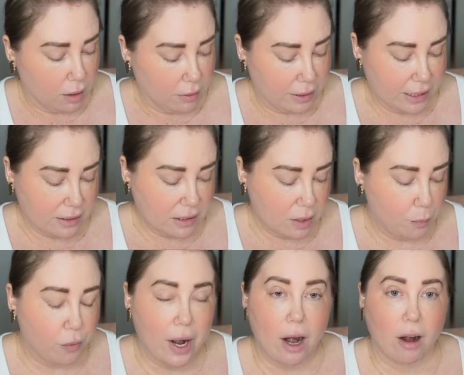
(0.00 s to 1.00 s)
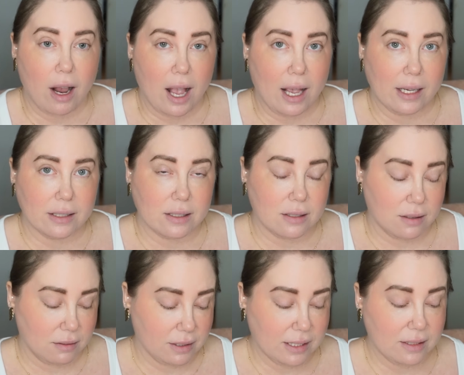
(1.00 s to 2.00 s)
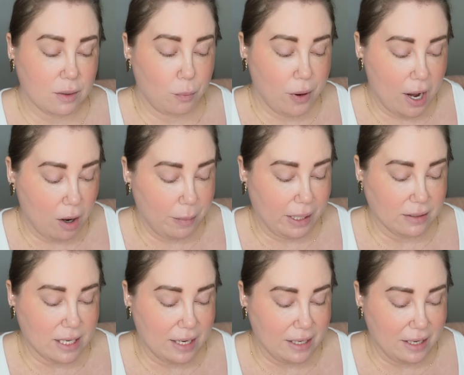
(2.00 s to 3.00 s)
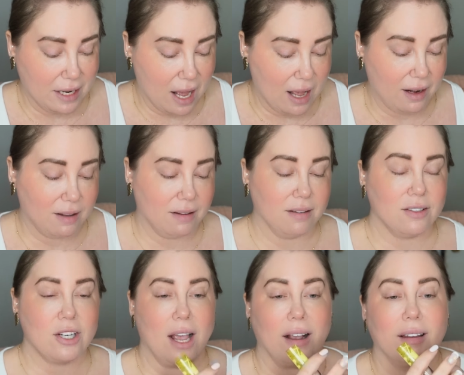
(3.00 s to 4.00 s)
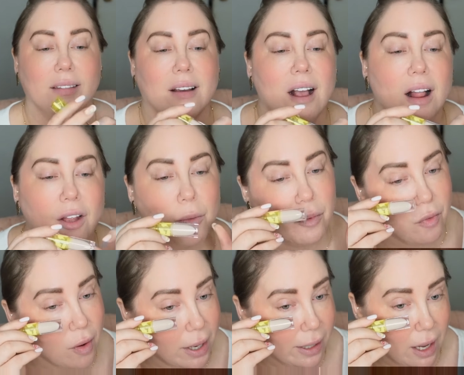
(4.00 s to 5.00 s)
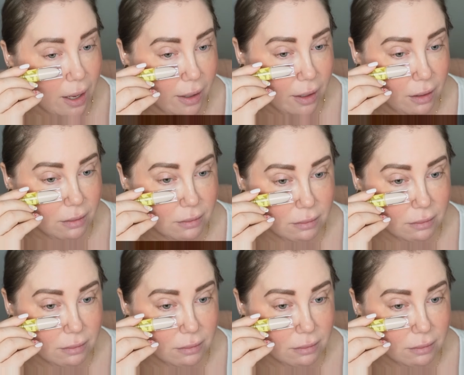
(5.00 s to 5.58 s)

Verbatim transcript: This is a prayer, guys. This is a prayer because I did not check the color before I got it.